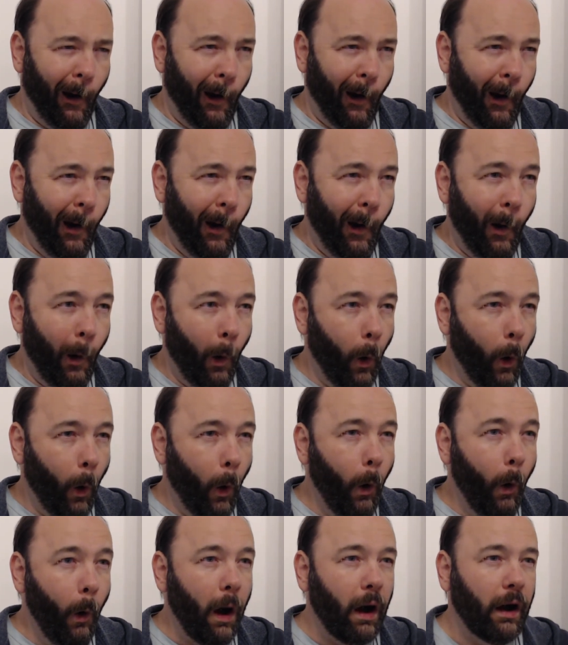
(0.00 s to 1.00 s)

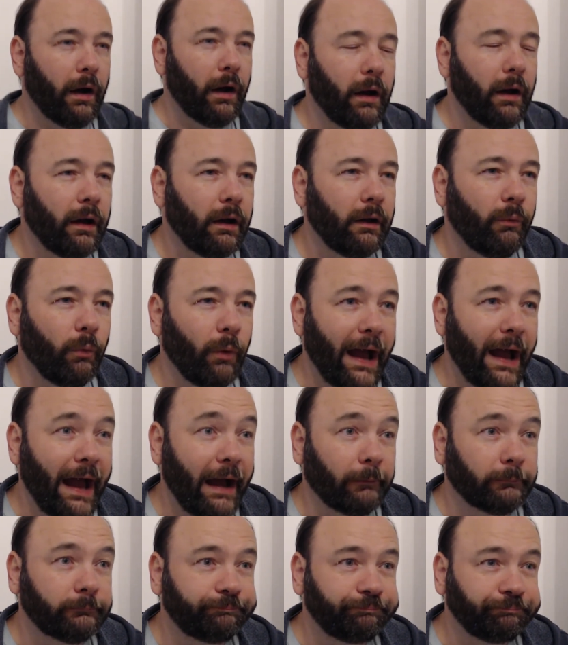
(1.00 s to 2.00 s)
Oh,
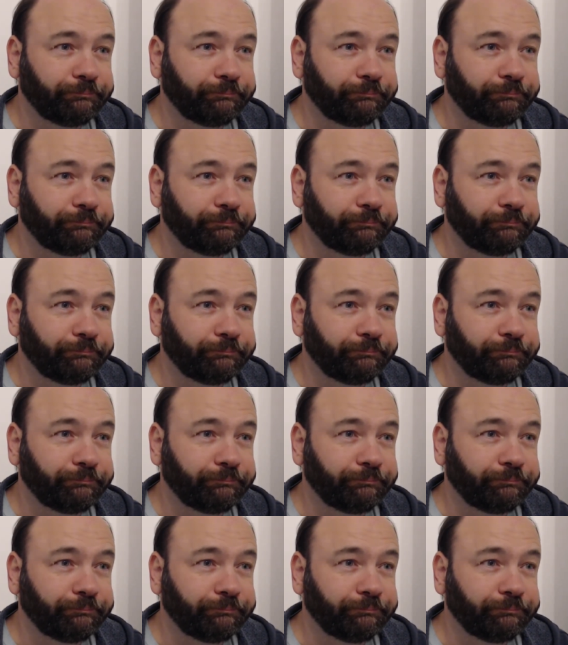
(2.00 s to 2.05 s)
wow.